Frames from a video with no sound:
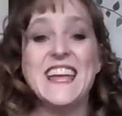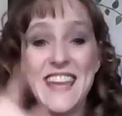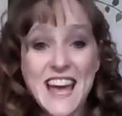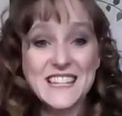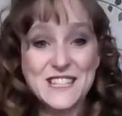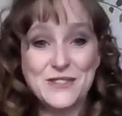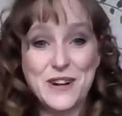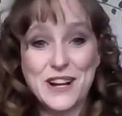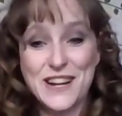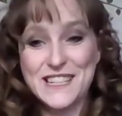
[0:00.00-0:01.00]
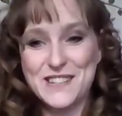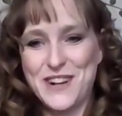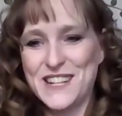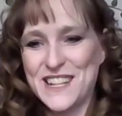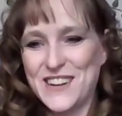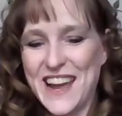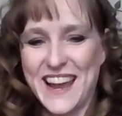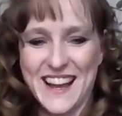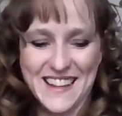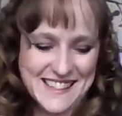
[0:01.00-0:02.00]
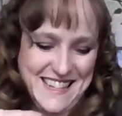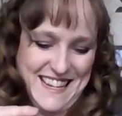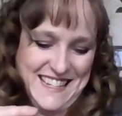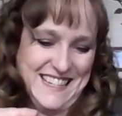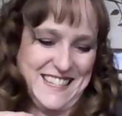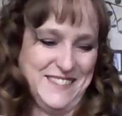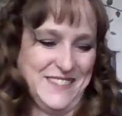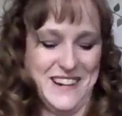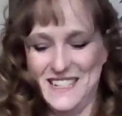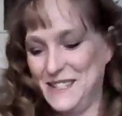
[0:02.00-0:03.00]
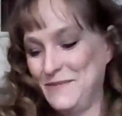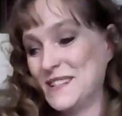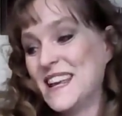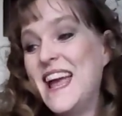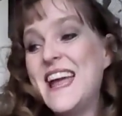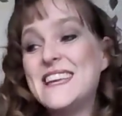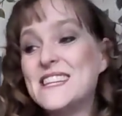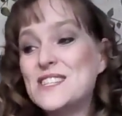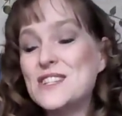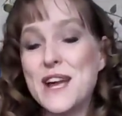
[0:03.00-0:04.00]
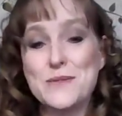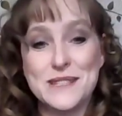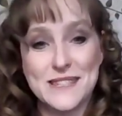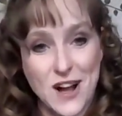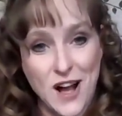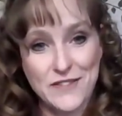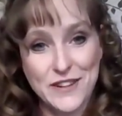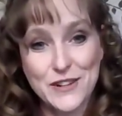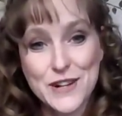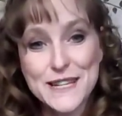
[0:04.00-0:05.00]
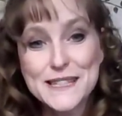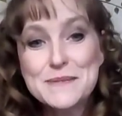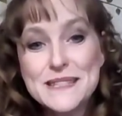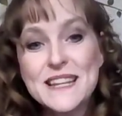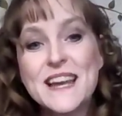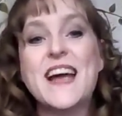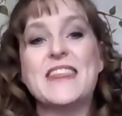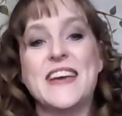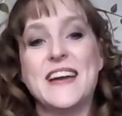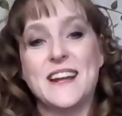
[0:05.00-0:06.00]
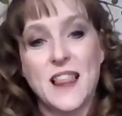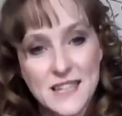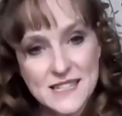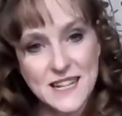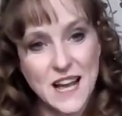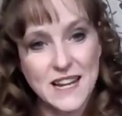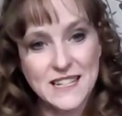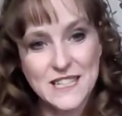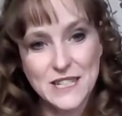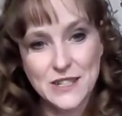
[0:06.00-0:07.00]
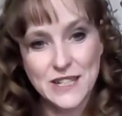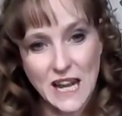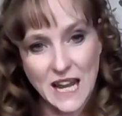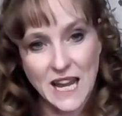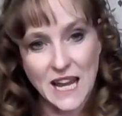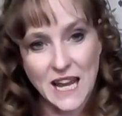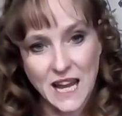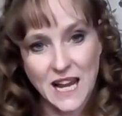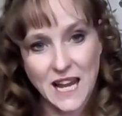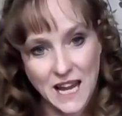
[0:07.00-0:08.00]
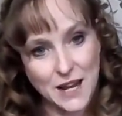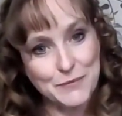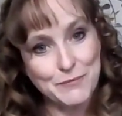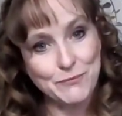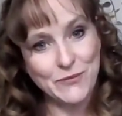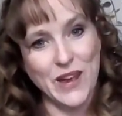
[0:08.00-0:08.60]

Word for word: Yes, you want crunchy bars. Okay, I'll send you some crunchy bars. Yesterday, it was the coffin crisps that Alyssa got into and ate, ate, ate them.